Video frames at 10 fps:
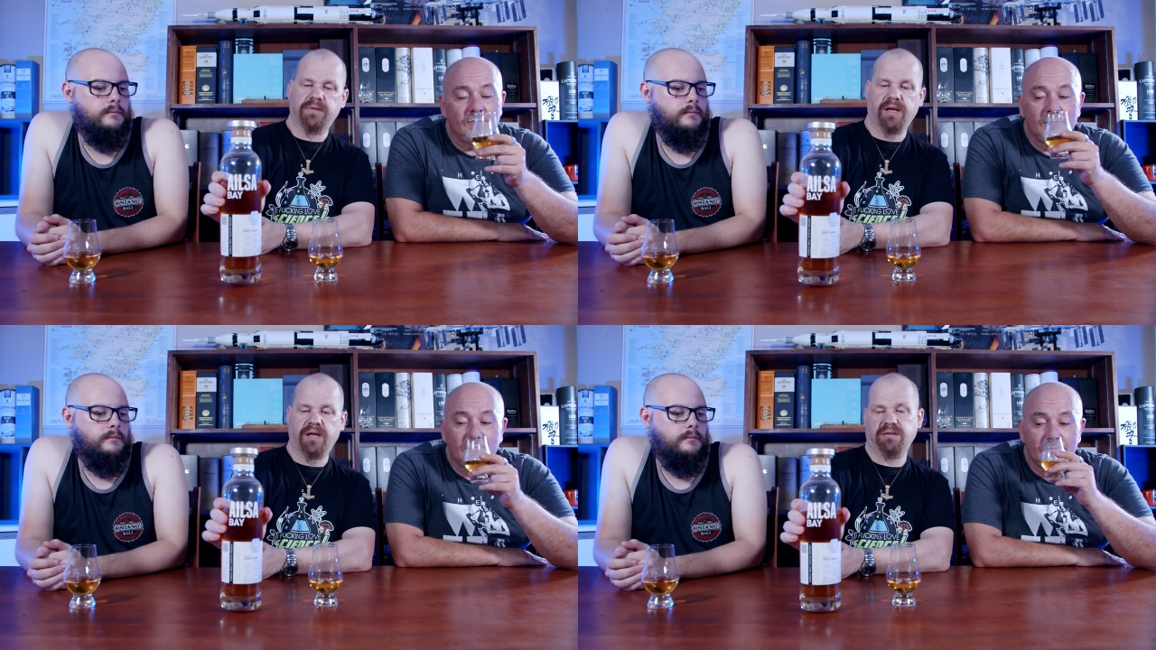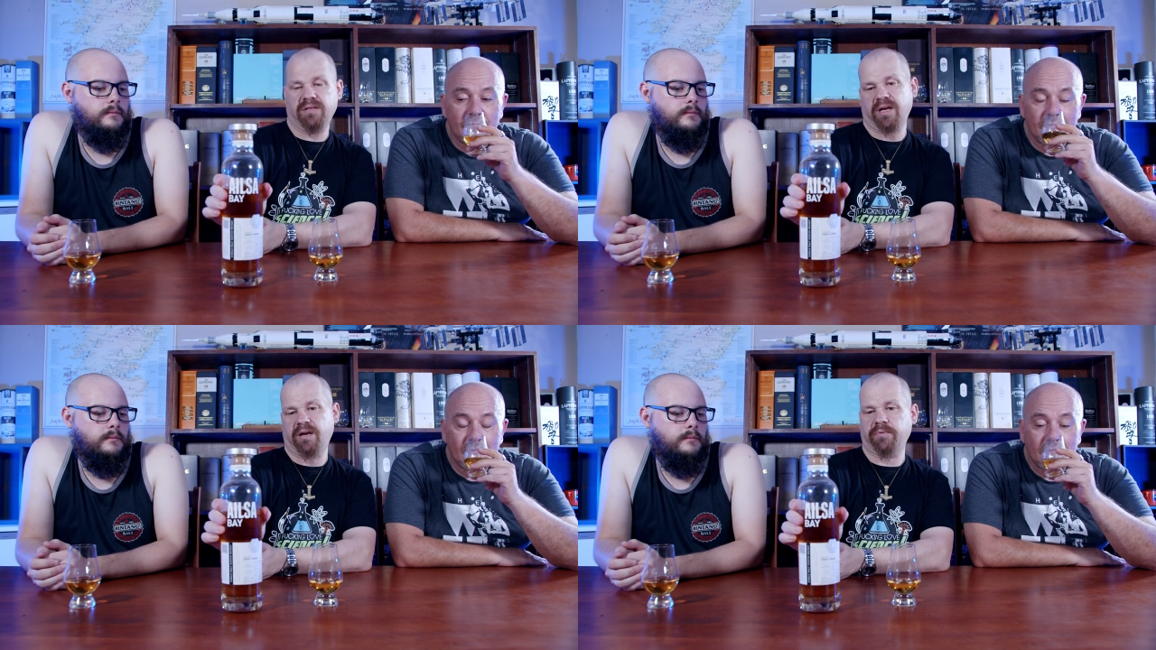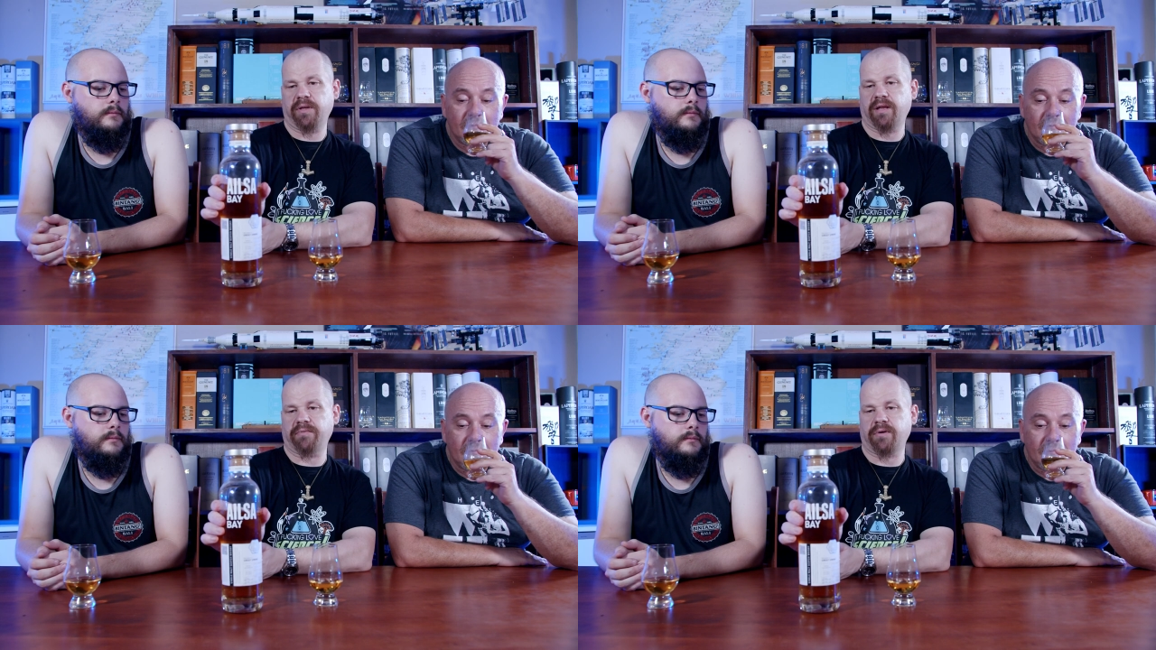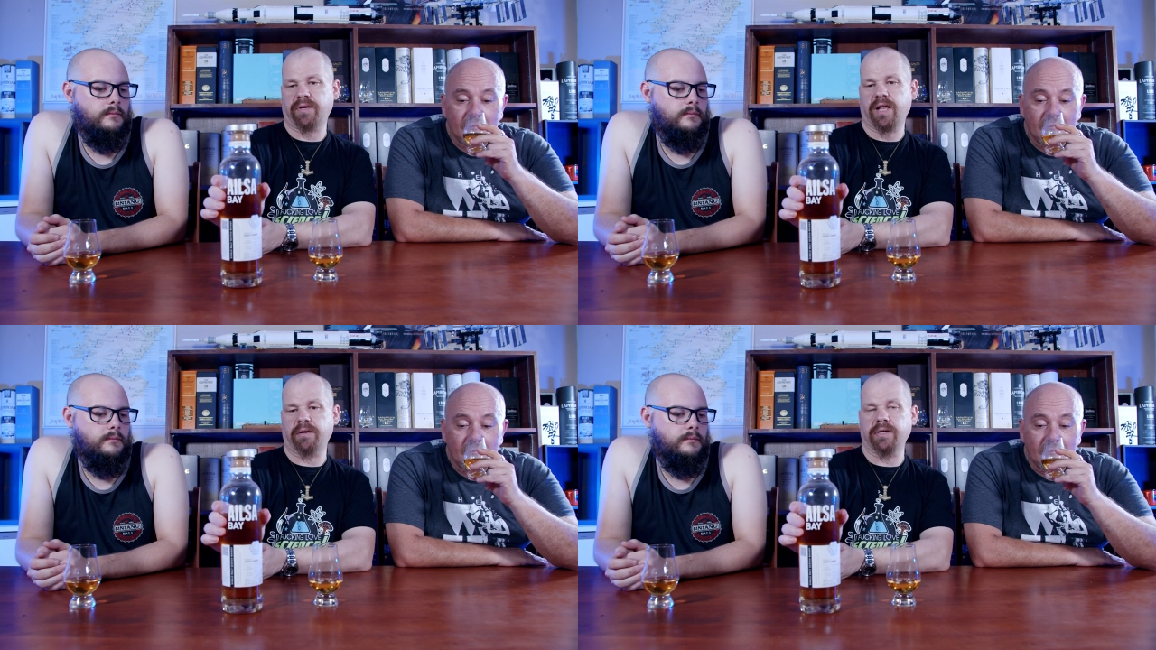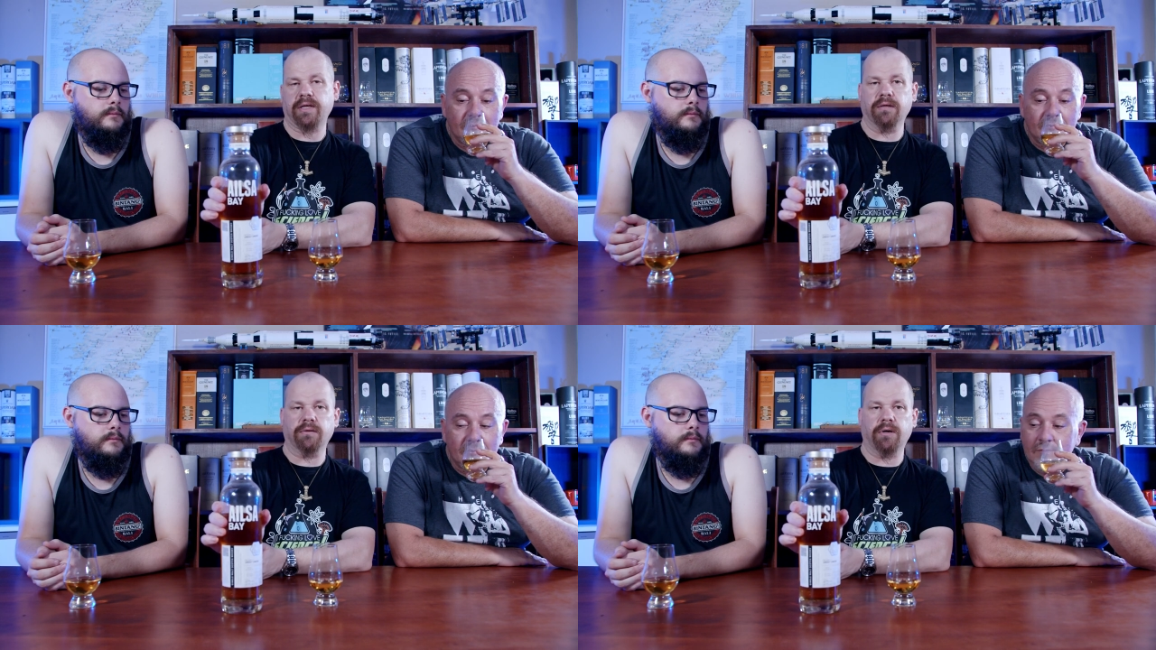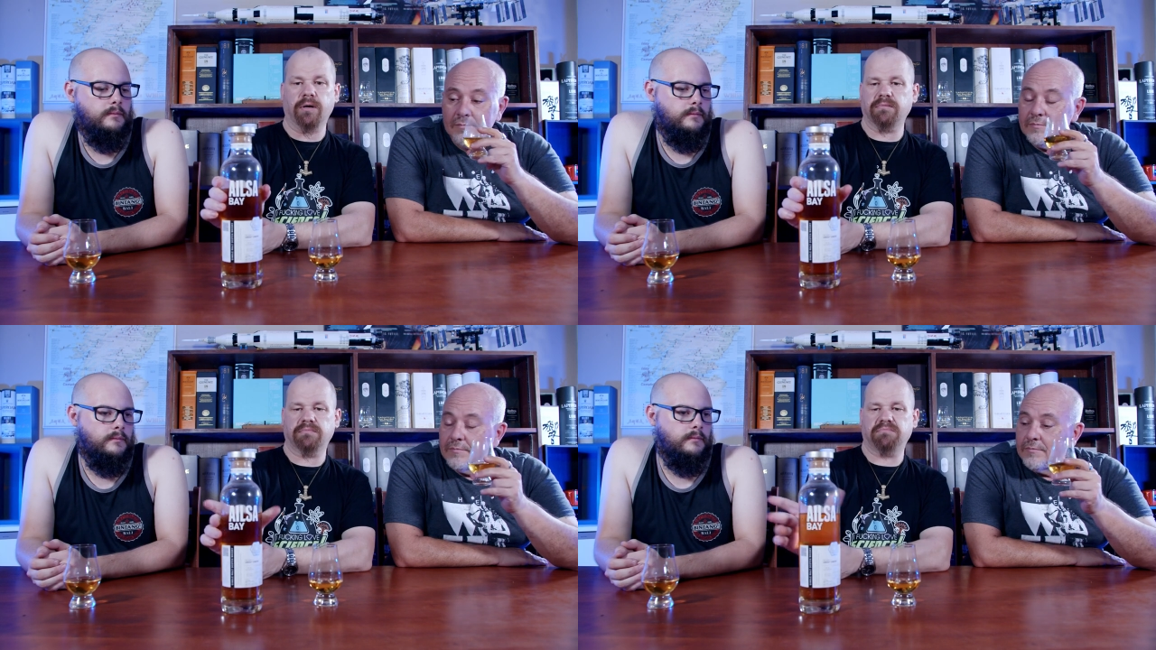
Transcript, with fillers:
Speaker 1: And yeah, whether they've got colouring in or not.